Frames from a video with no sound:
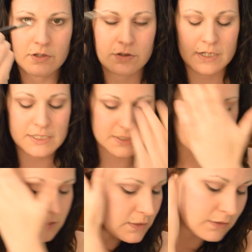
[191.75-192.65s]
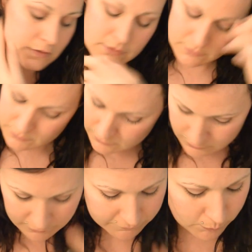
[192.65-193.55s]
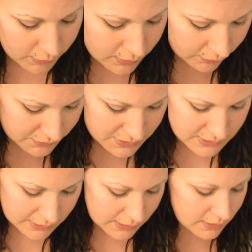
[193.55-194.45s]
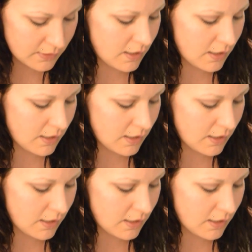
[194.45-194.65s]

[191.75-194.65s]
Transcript: crease if you want color to stay there.